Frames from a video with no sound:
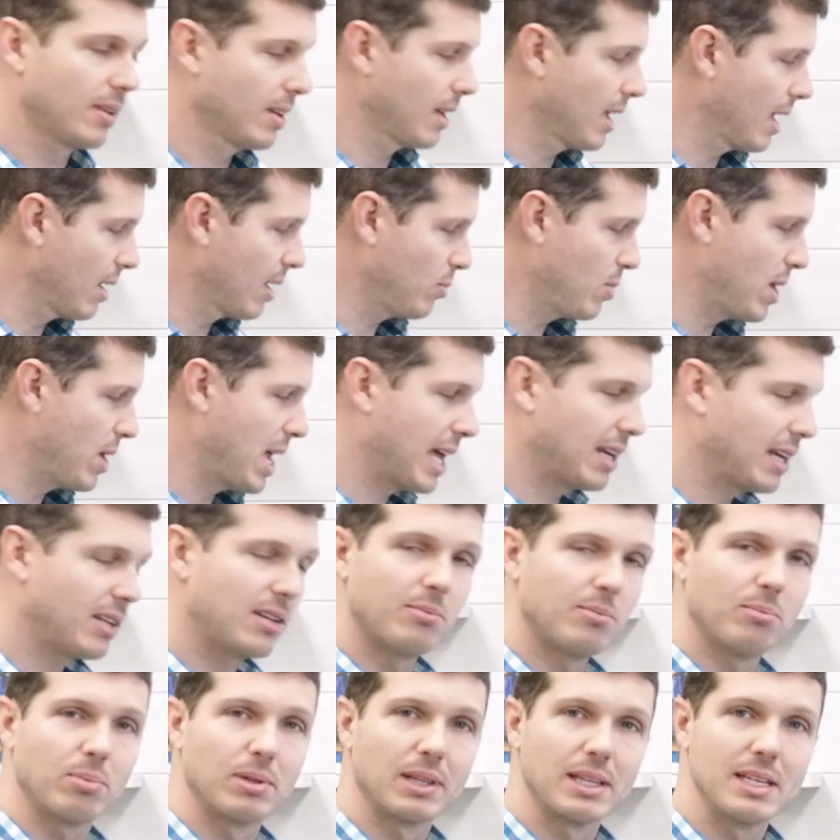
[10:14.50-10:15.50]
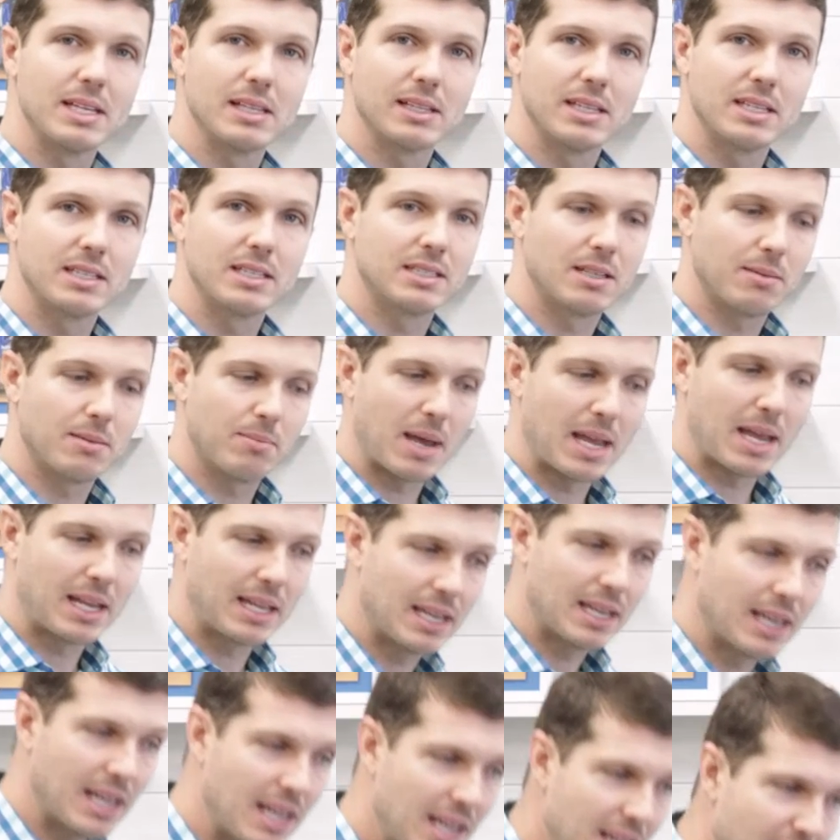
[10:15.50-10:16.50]
And we add completely to make
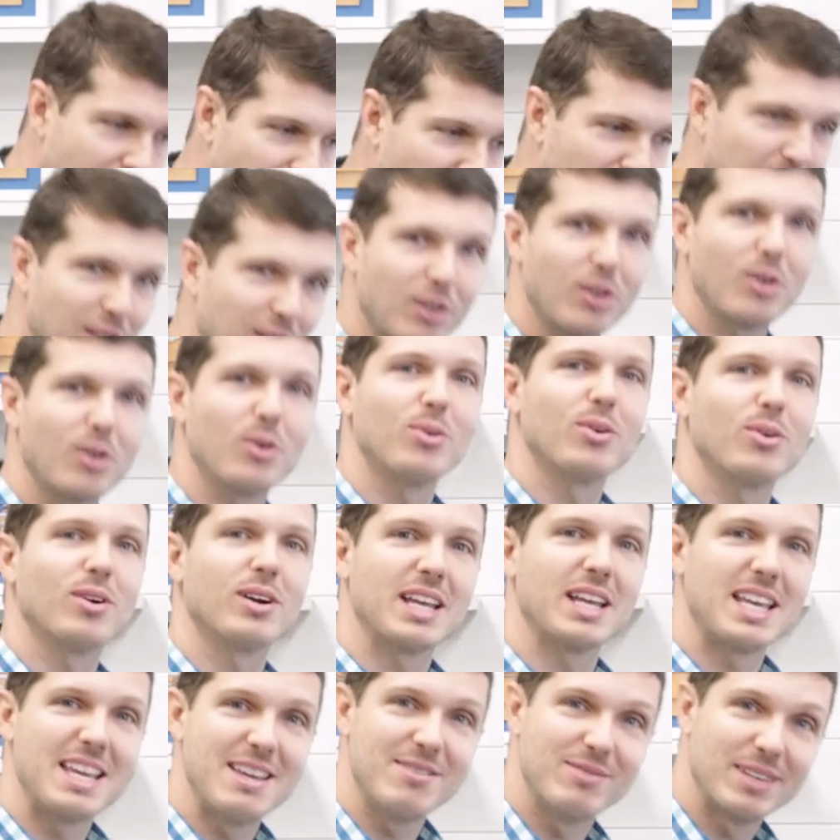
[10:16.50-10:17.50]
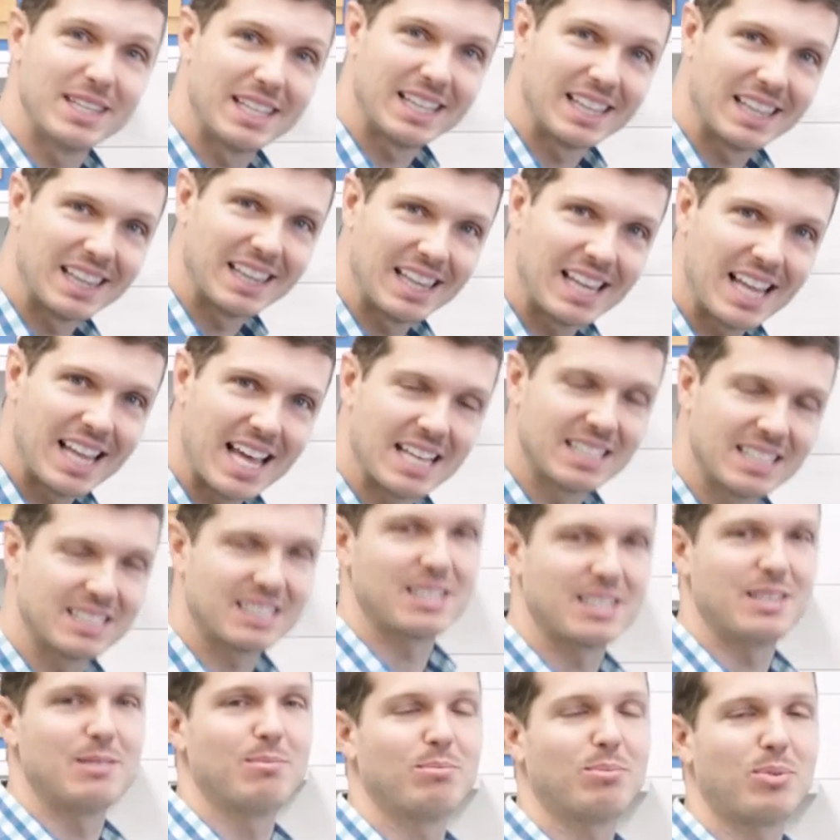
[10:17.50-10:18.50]
it even lower, even less
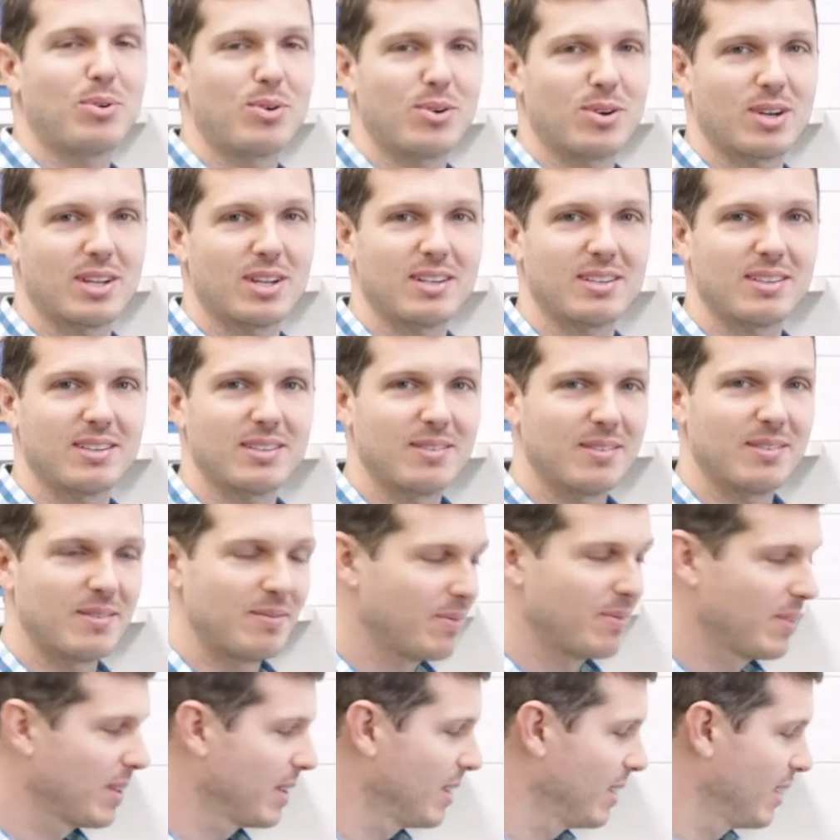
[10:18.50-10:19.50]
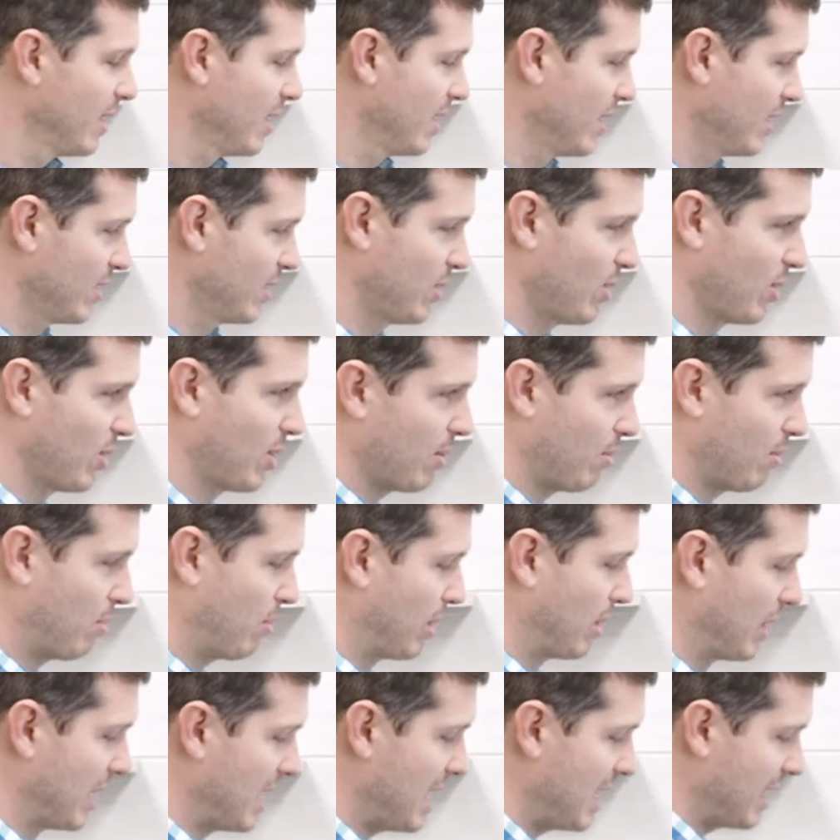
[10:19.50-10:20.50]
important. So
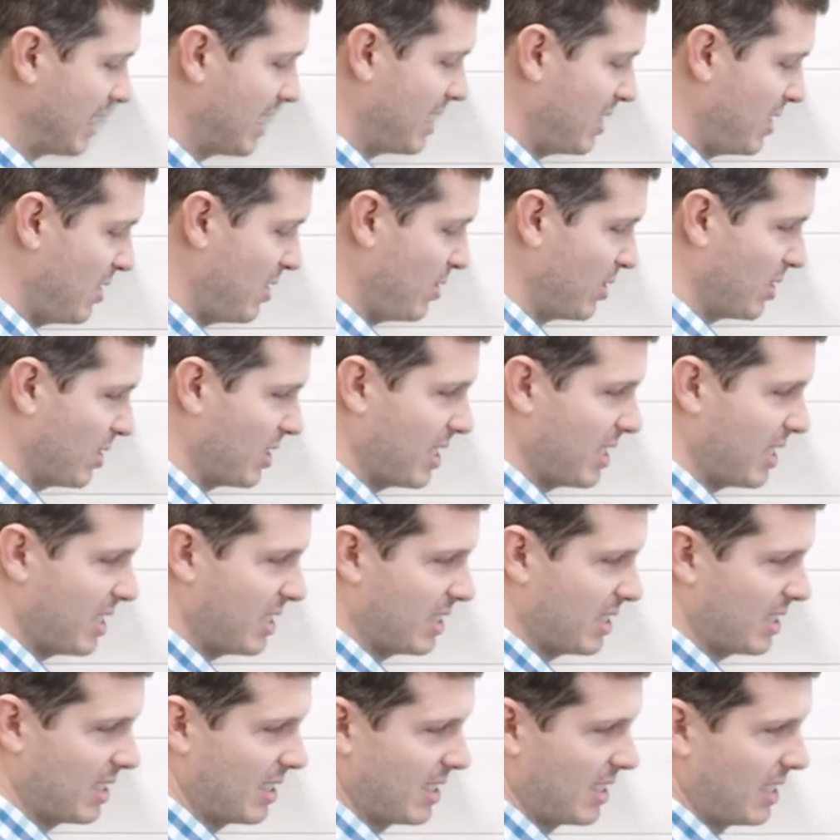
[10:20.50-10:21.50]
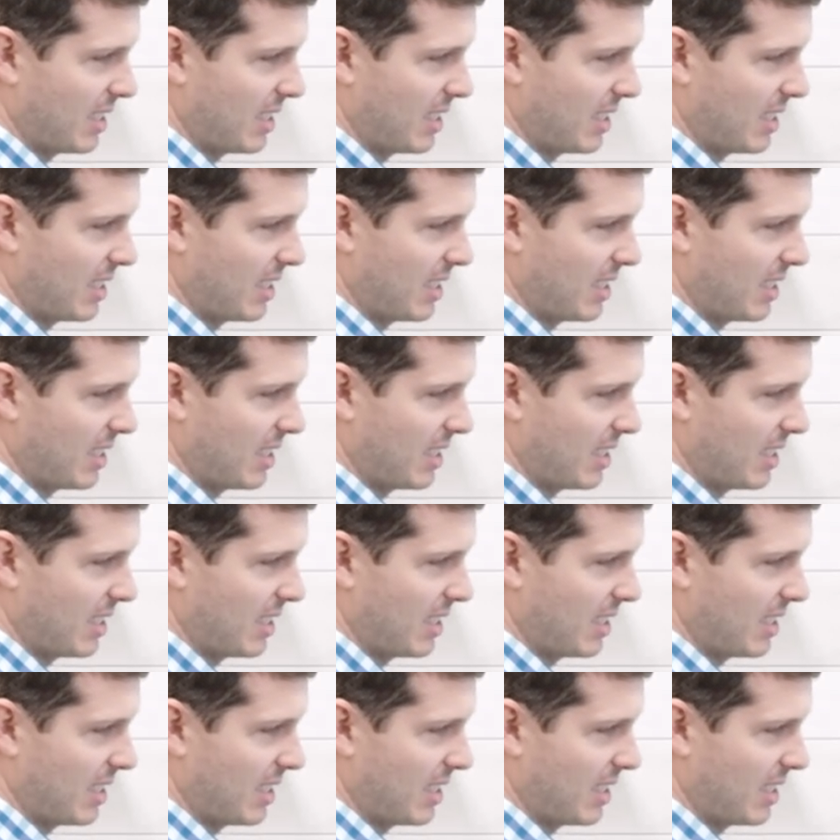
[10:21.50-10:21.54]
completely useless,